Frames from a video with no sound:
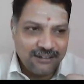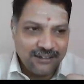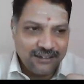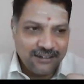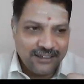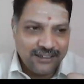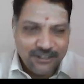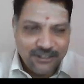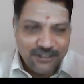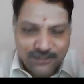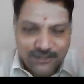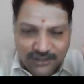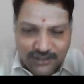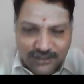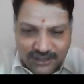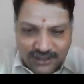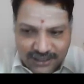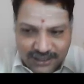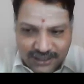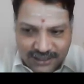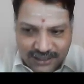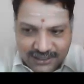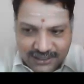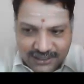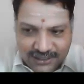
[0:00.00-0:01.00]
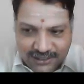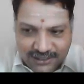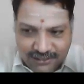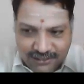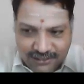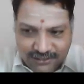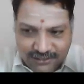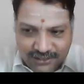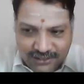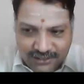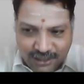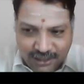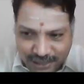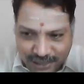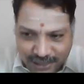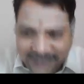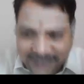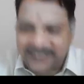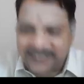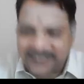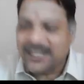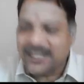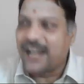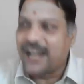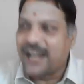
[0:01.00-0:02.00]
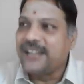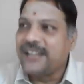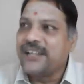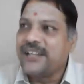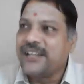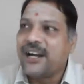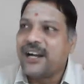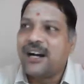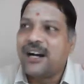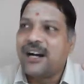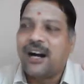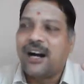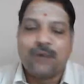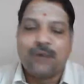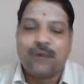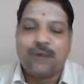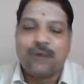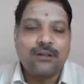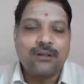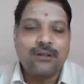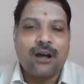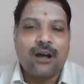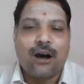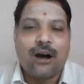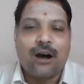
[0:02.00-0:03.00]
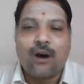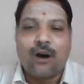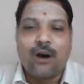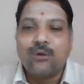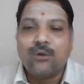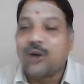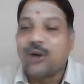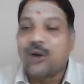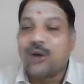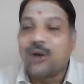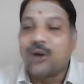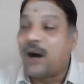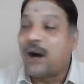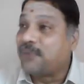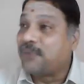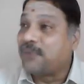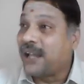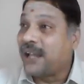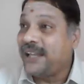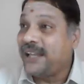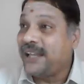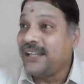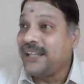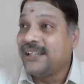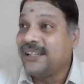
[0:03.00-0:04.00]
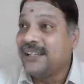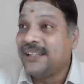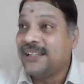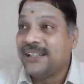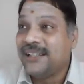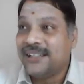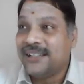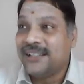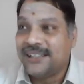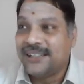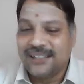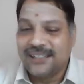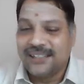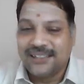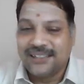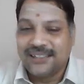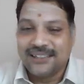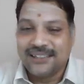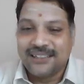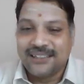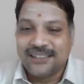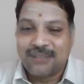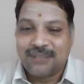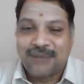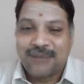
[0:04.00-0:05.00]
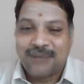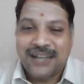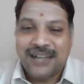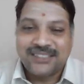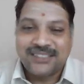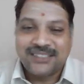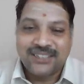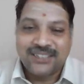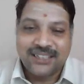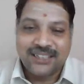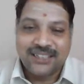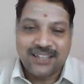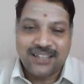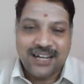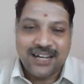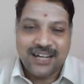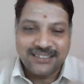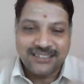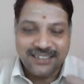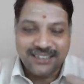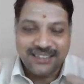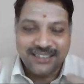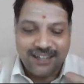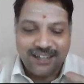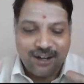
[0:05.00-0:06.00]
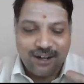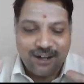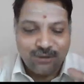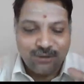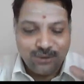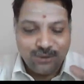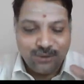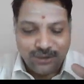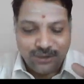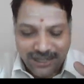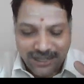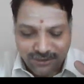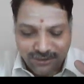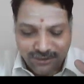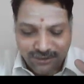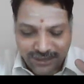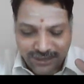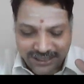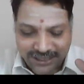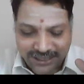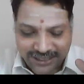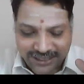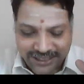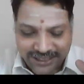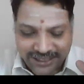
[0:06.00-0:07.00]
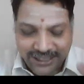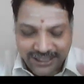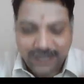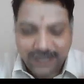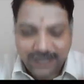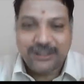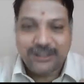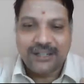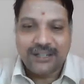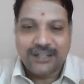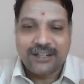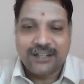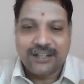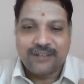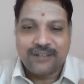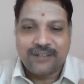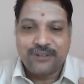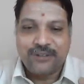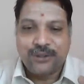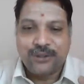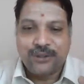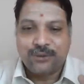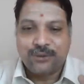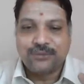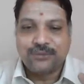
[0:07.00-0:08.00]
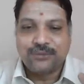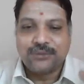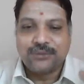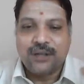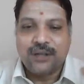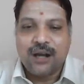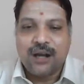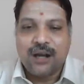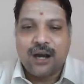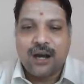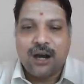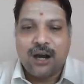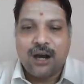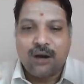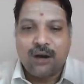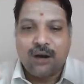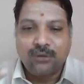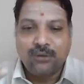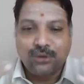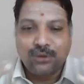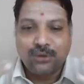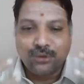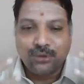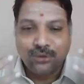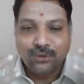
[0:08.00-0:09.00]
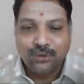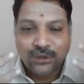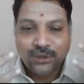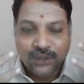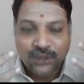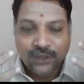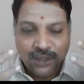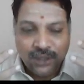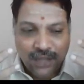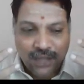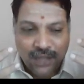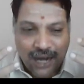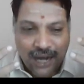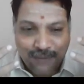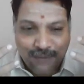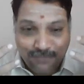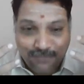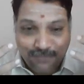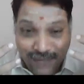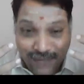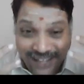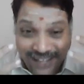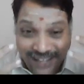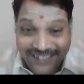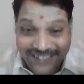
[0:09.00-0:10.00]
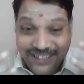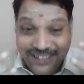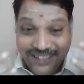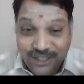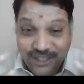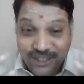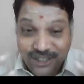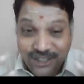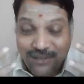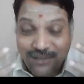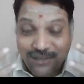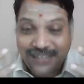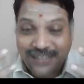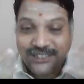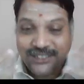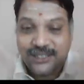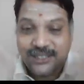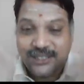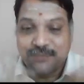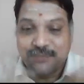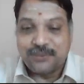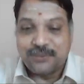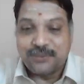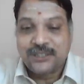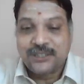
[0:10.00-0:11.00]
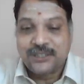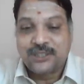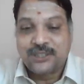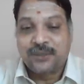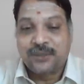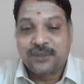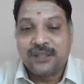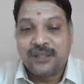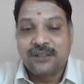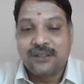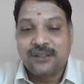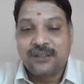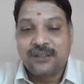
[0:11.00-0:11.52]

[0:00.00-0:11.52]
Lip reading: gives some basic idea about how to apply the marginal cost, how to calculate the incremental revenue, how to apply the equimarginal principle,